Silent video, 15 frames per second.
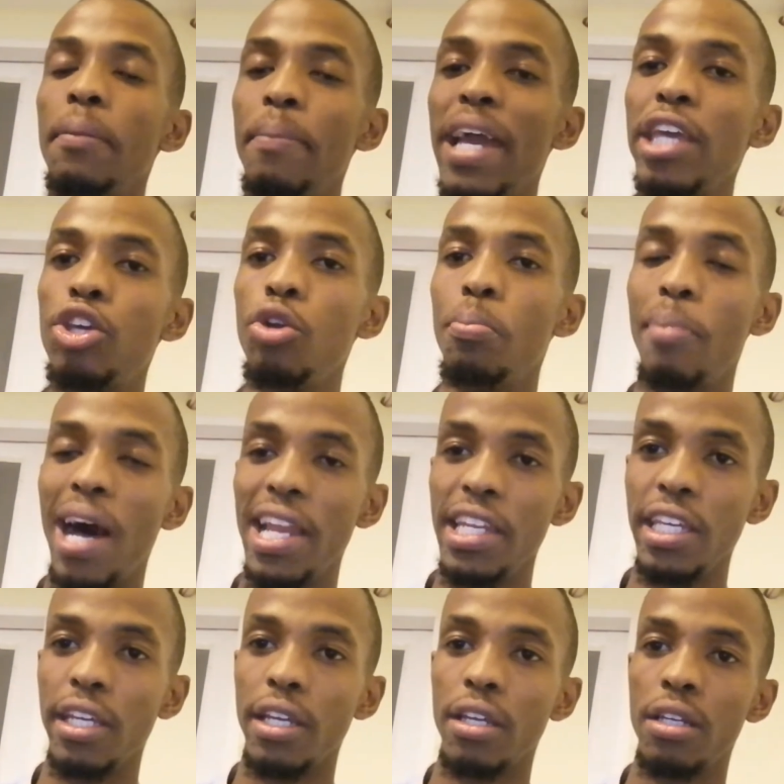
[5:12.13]
make you
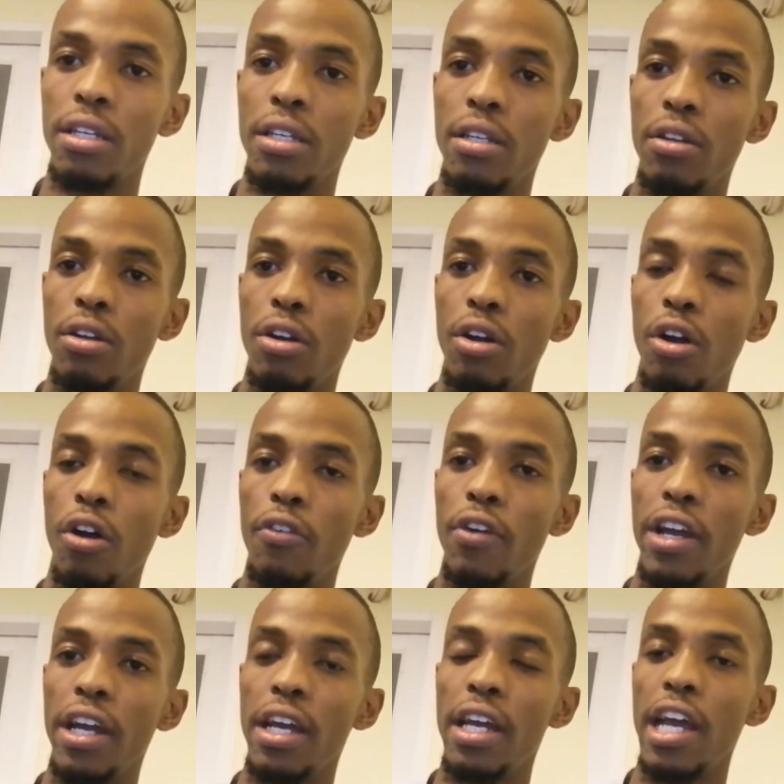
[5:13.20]
money
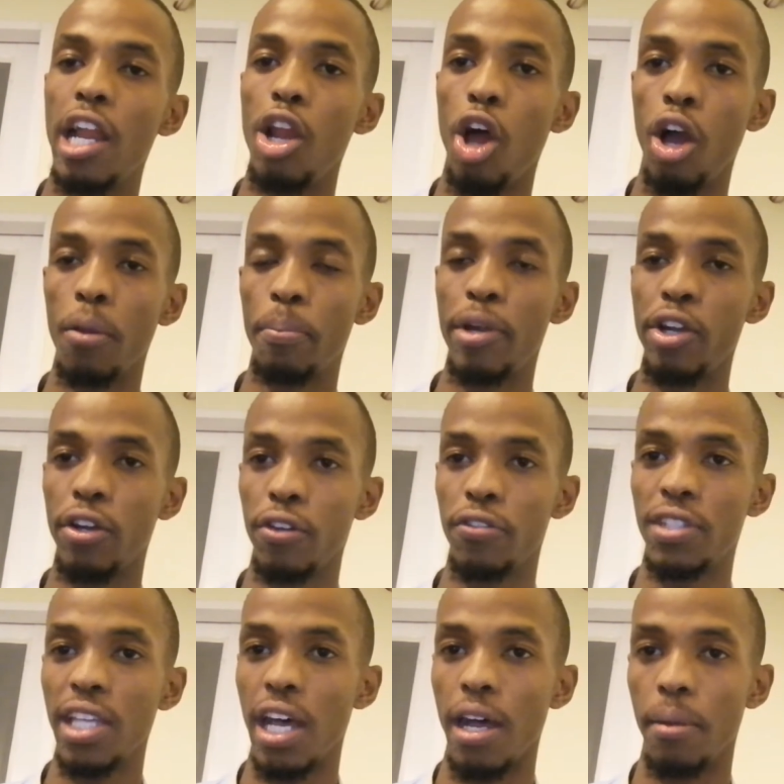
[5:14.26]
over a long period of
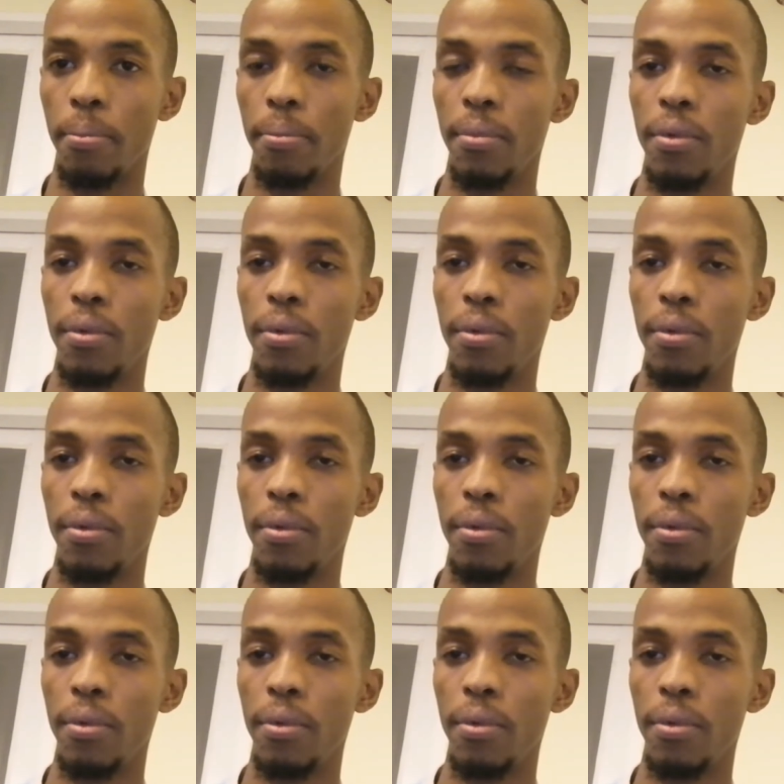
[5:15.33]
time.